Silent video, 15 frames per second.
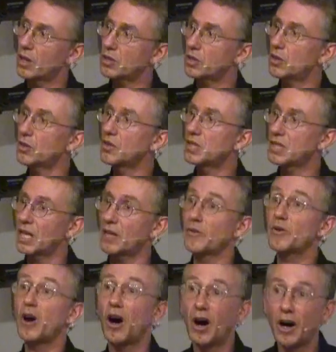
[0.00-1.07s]
a certain set
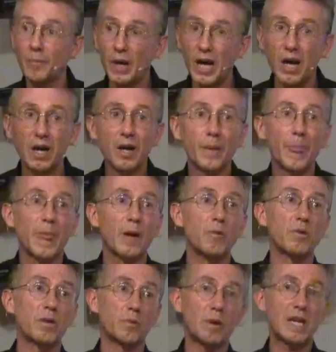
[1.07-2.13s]
of karma
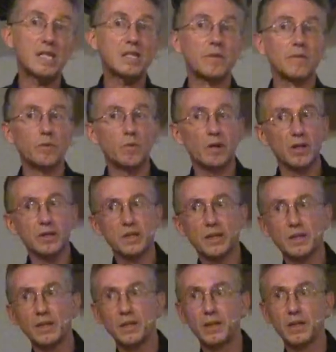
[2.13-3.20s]
with the rest of the world.
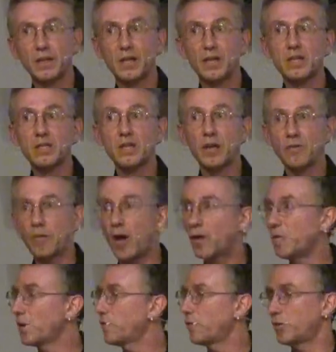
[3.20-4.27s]
So
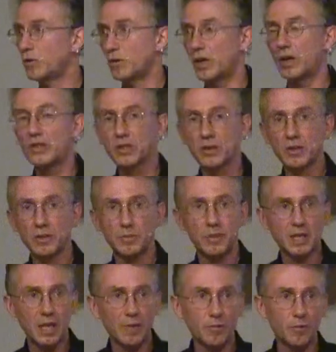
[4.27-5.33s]
evolving food also
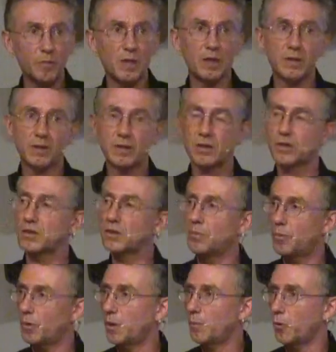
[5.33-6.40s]
became for me a
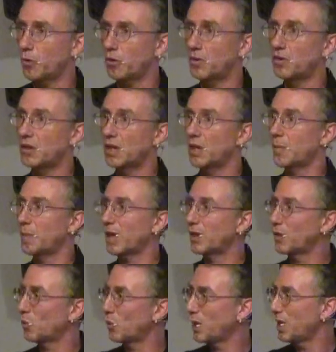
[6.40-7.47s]
super important thing
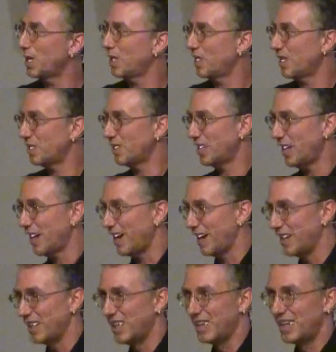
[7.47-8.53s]
about the we in the I.